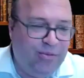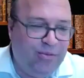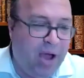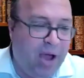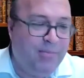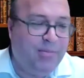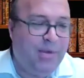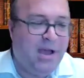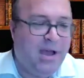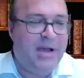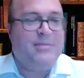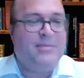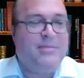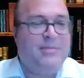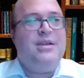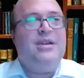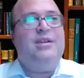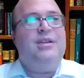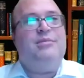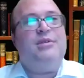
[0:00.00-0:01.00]

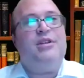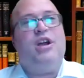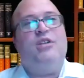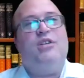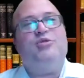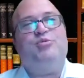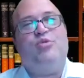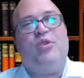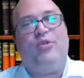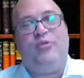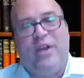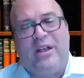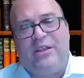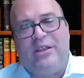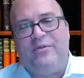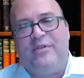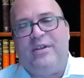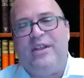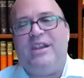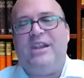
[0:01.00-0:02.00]
Rambam becomes more
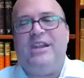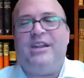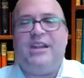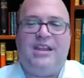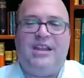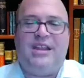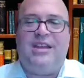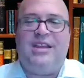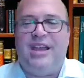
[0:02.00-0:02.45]
relevant, and